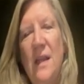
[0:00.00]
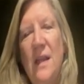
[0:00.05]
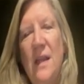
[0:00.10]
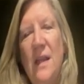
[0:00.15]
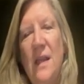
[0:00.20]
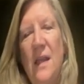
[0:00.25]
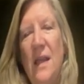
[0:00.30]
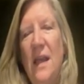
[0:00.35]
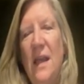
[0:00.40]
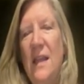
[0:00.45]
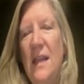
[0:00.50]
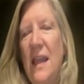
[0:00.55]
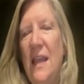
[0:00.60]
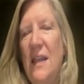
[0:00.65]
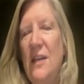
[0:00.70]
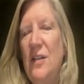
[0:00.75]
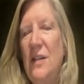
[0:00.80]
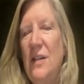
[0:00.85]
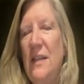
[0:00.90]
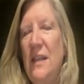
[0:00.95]

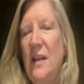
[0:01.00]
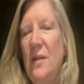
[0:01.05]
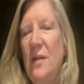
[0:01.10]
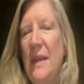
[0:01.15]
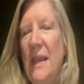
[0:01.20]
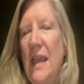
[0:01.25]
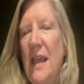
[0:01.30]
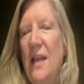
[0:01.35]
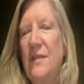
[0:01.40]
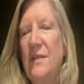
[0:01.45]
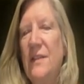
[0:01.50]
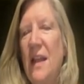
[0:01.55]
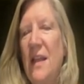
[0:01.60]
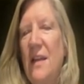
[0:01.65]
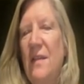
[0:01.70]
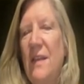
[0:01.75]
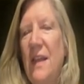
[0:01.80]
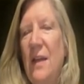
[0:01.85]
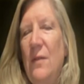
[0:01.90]
occasionally it'll be outside of that,